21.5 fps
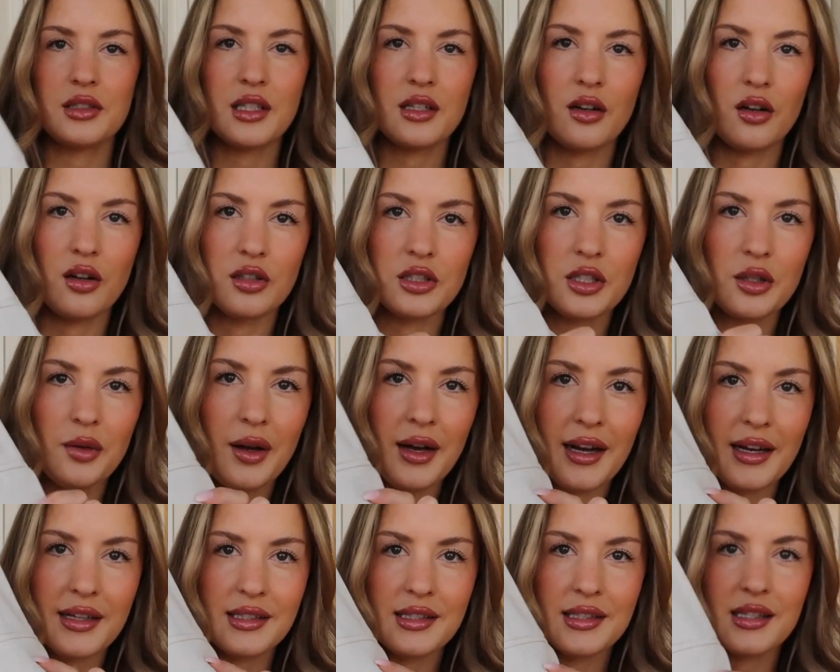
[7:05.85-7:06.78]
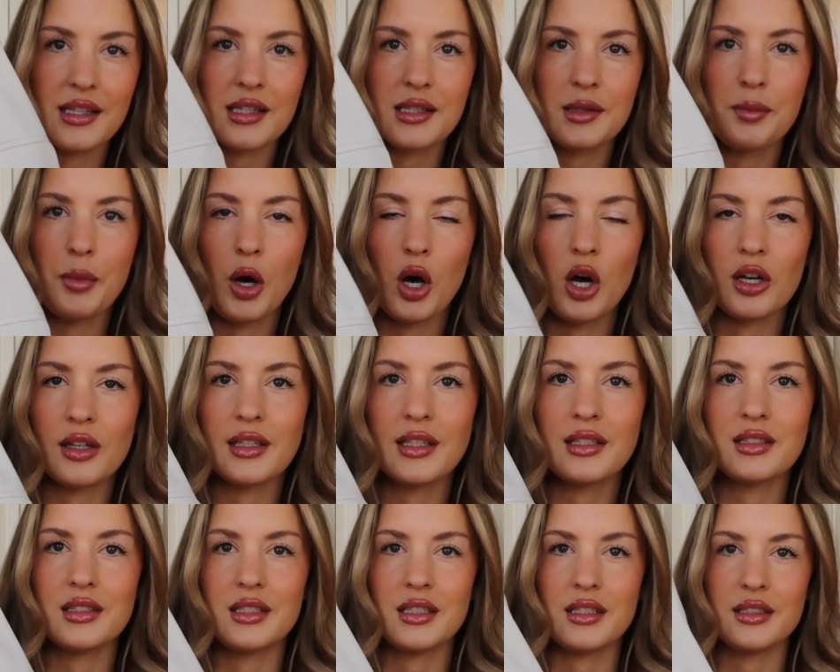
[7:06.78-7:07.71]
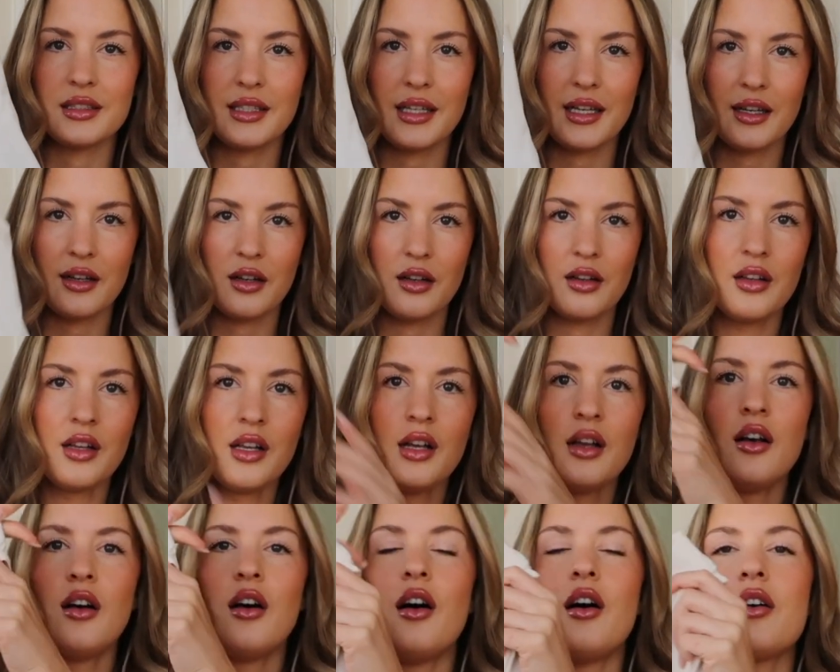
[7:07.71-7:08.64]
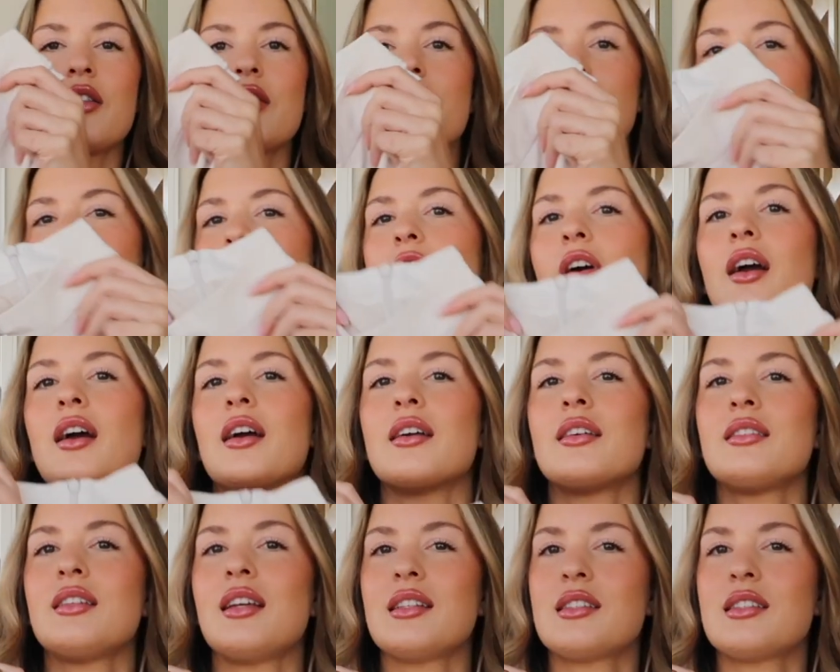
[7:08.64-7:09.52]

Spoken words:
It also has this pocket detail on the front.